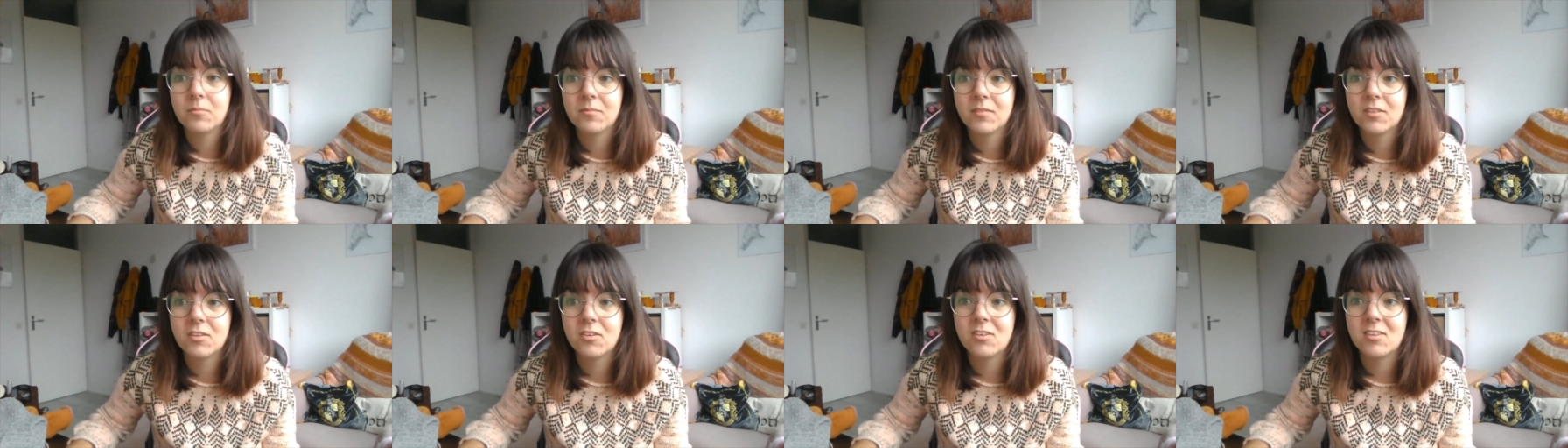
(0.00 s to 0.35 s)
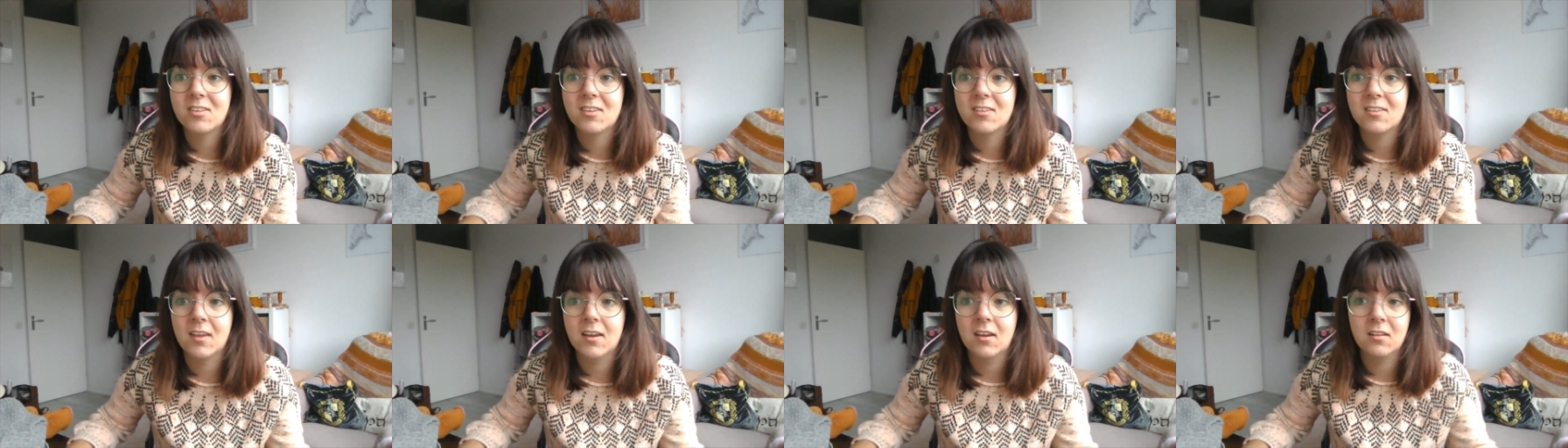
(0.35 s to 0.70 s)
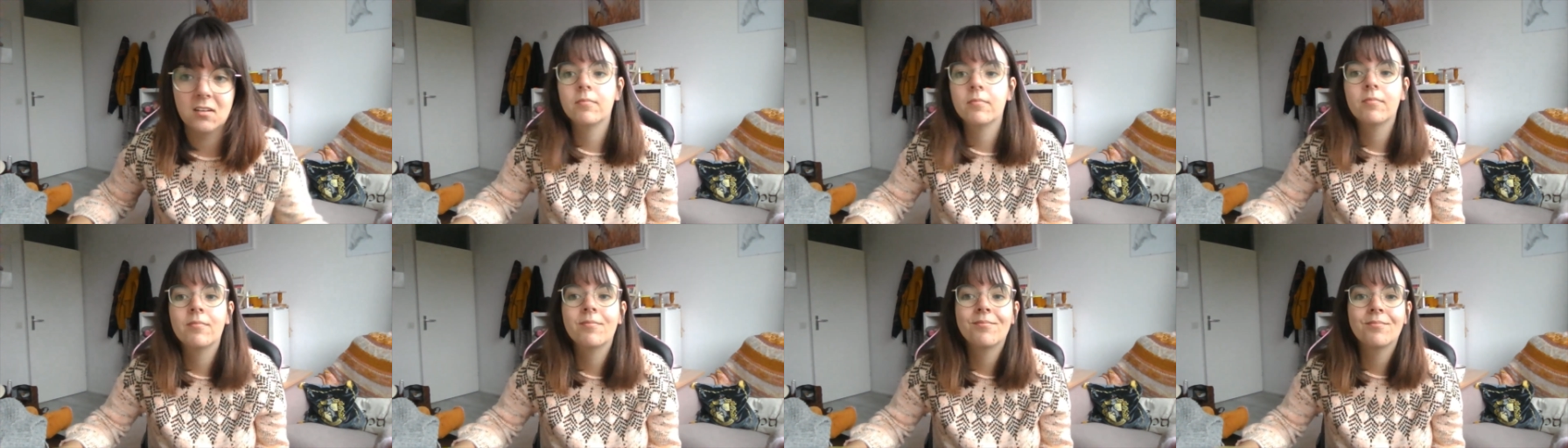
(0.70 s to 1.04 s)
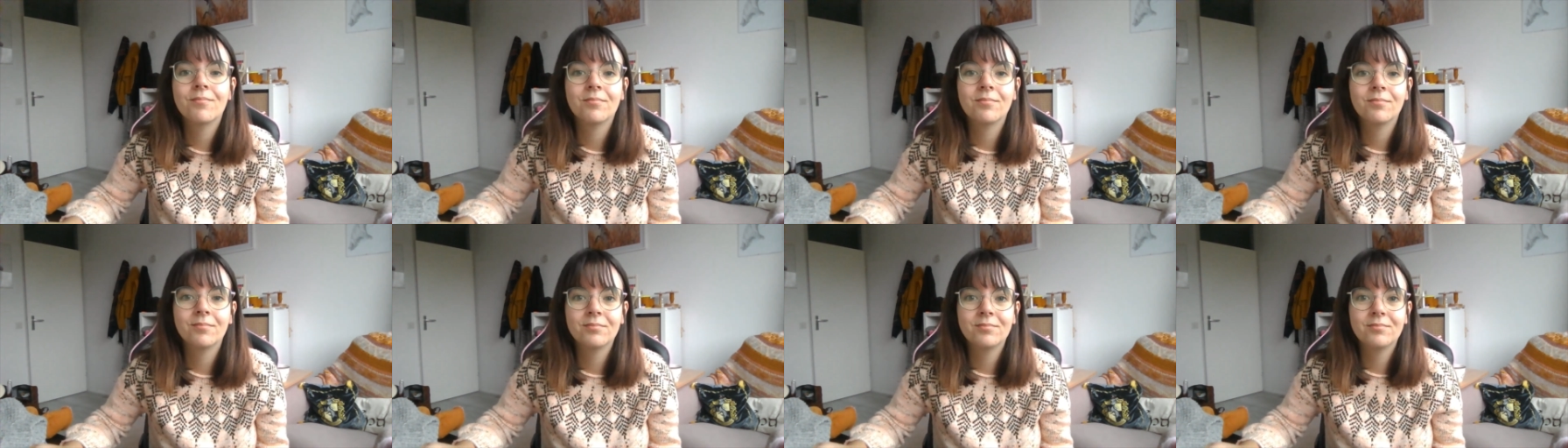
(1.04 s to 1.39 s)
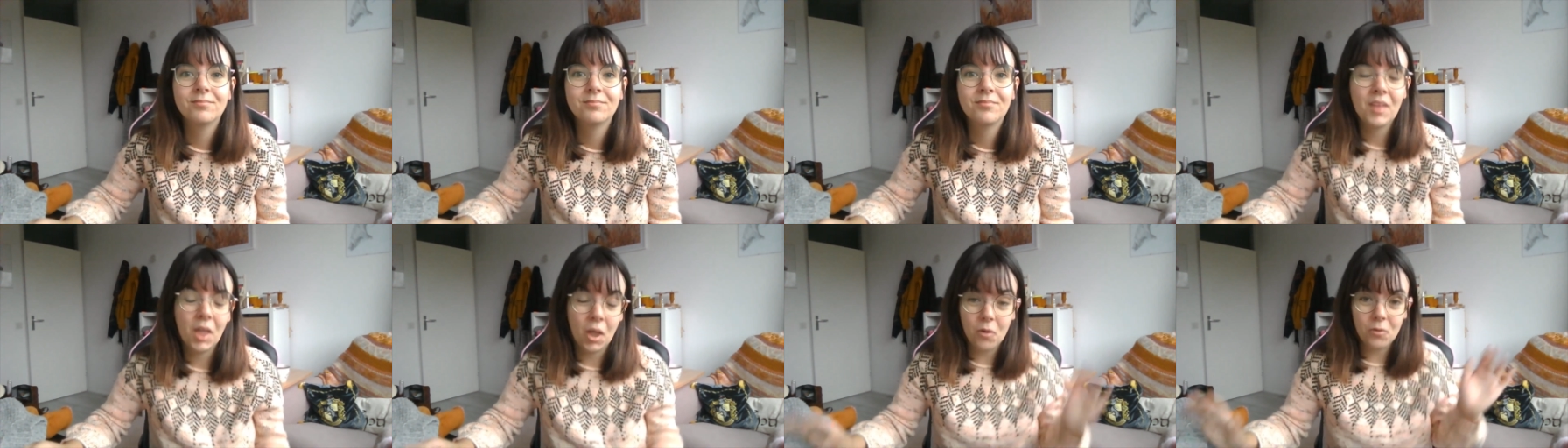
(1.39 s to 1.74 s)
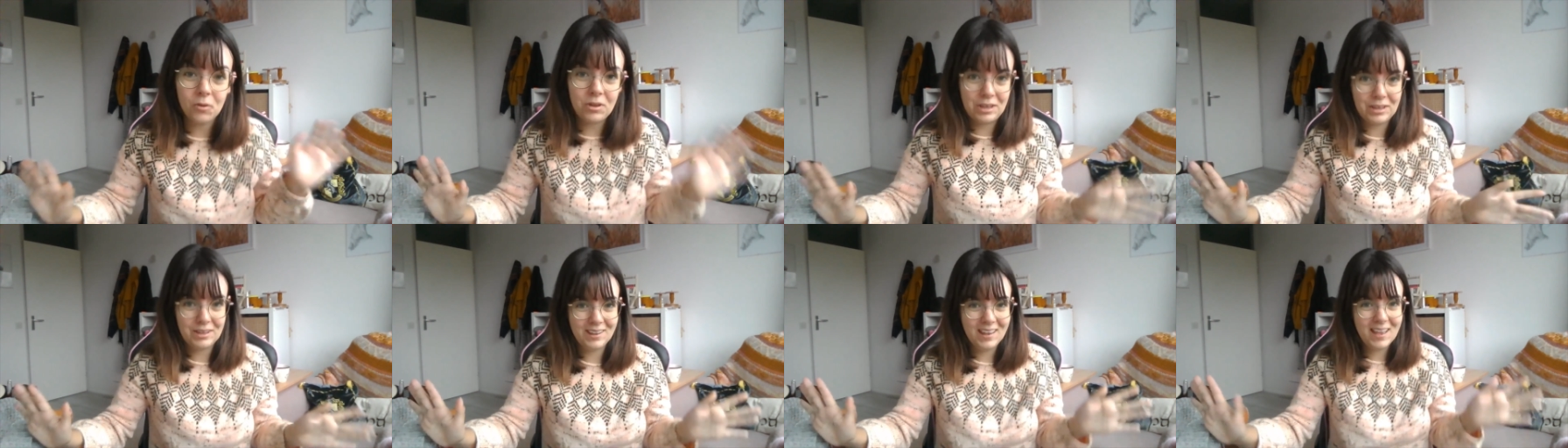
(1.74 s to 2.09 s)
just a second.
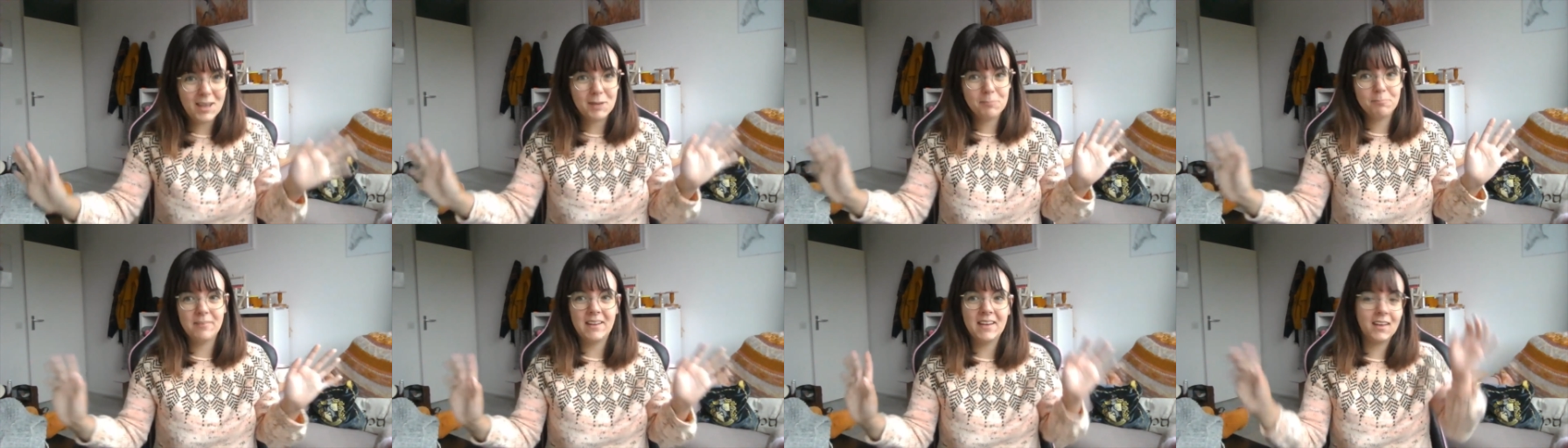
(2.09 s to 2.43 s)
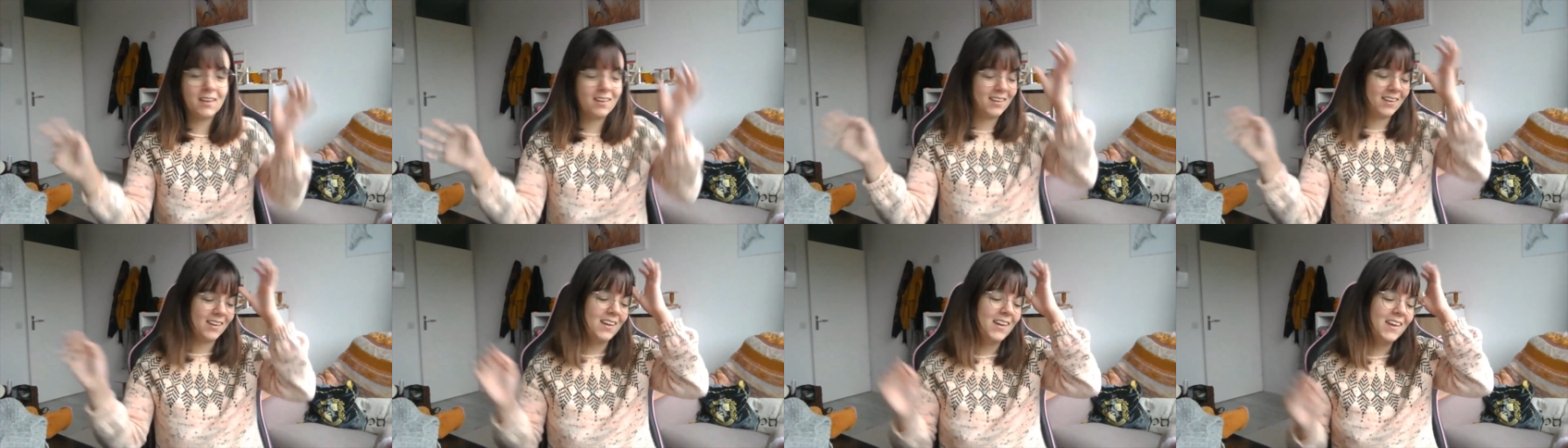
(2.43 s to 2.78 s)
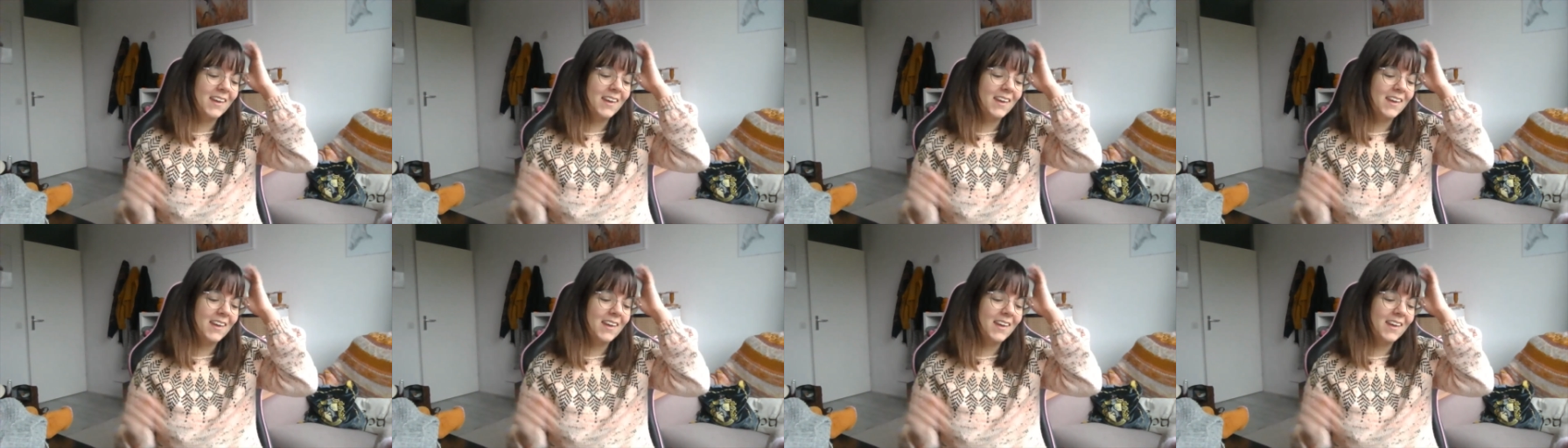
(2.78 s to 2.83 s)
Okay, I'm back.